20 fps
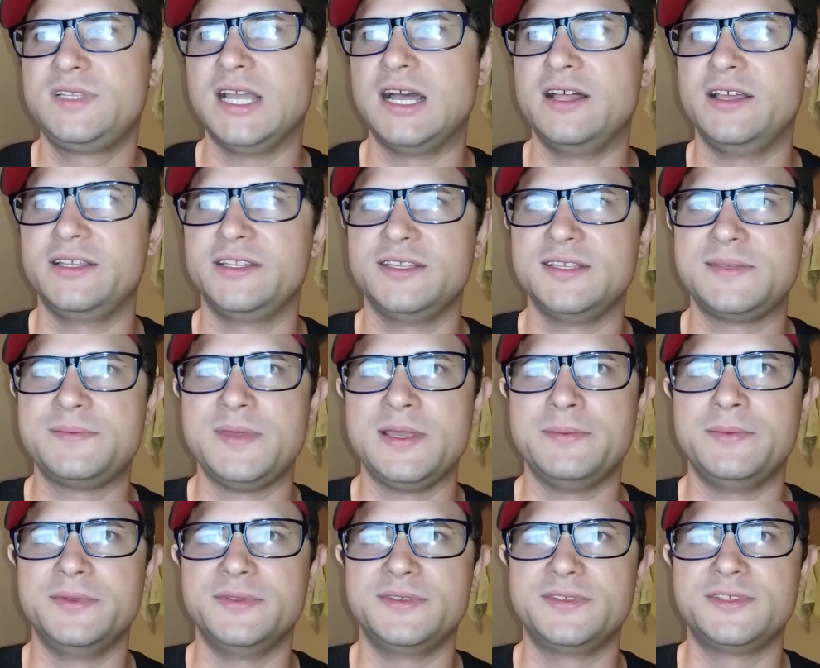Telling these
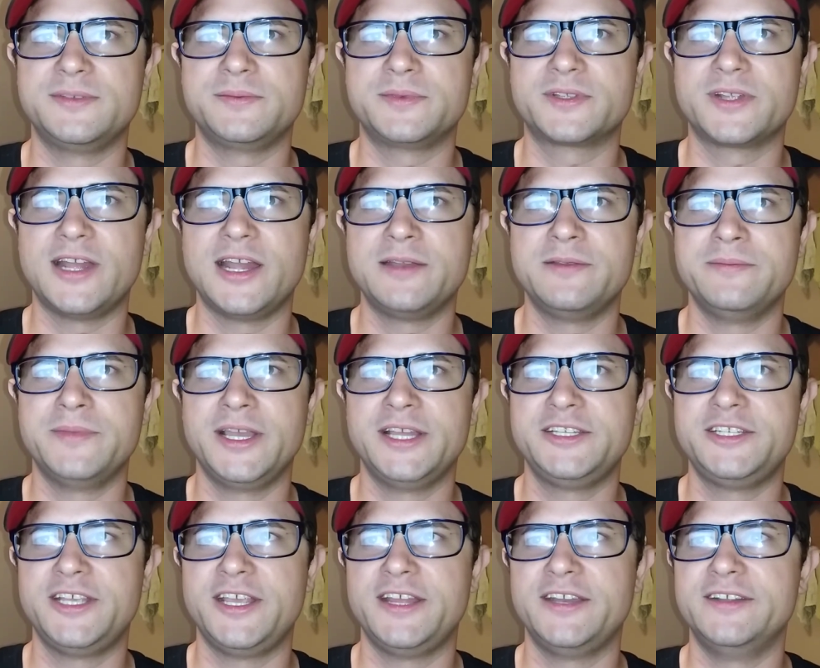people to subscribe to my
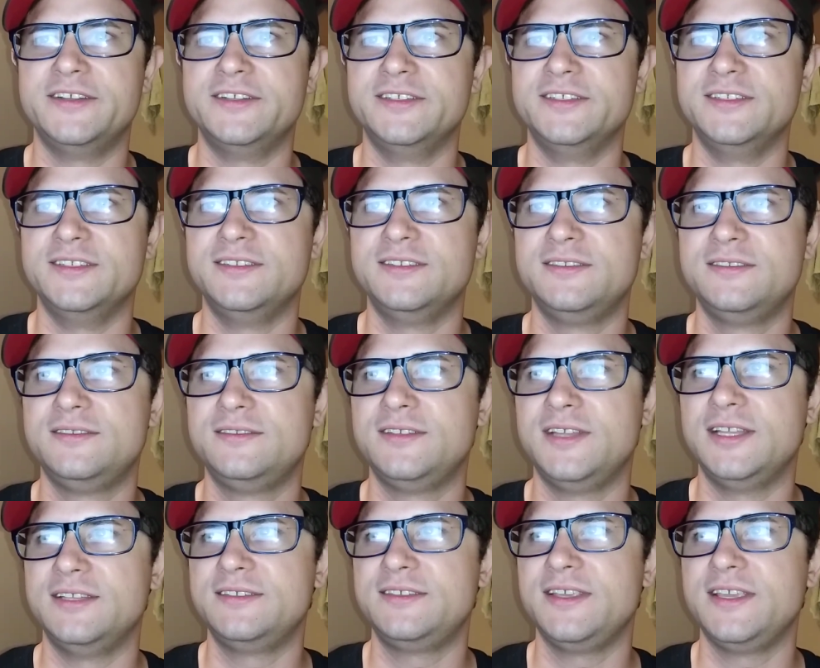channel and,
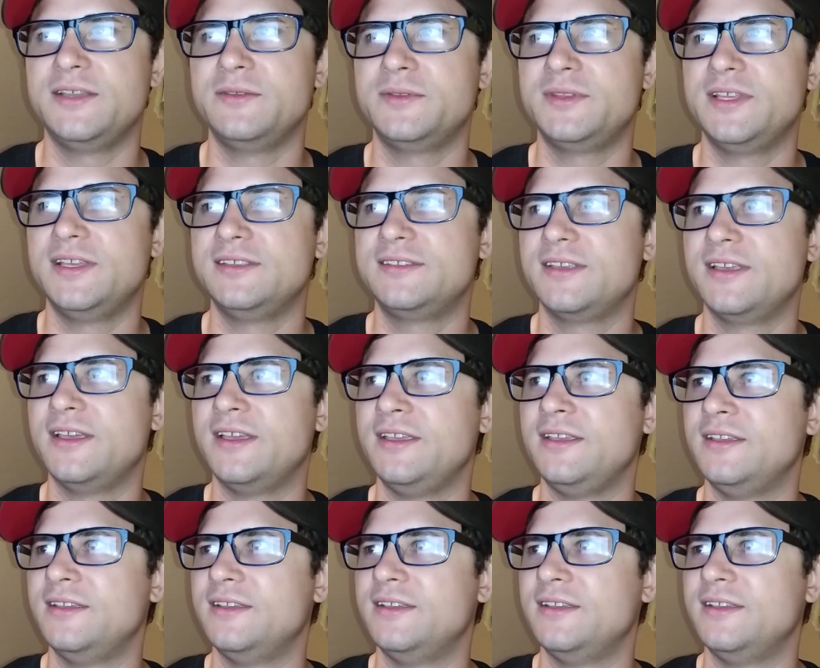and seeing what they say.